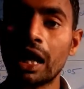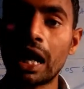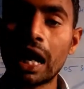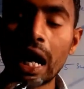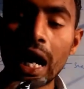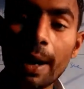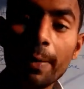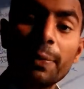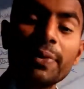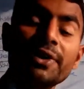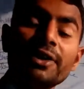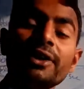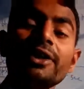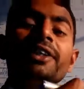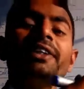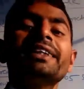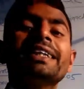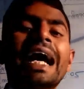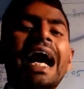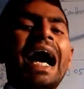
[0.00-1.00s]

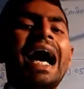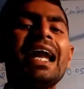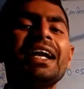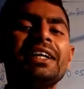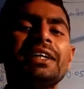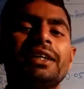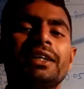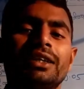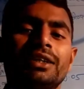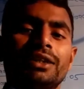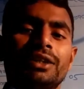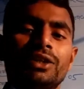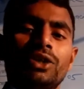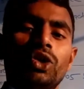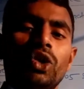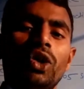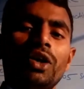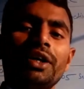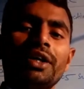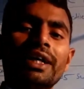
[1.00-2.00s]
After that,
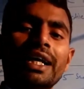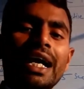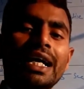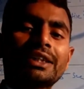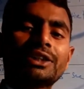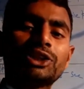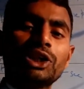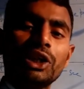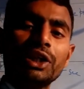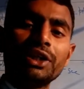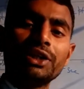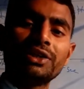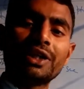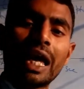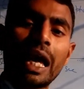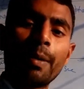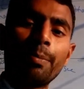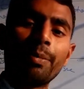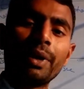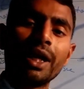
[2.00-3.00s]
contraction is
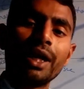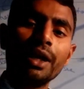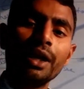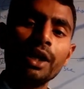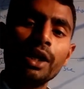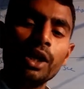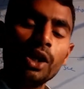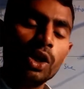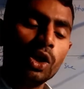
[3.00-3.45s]
happen.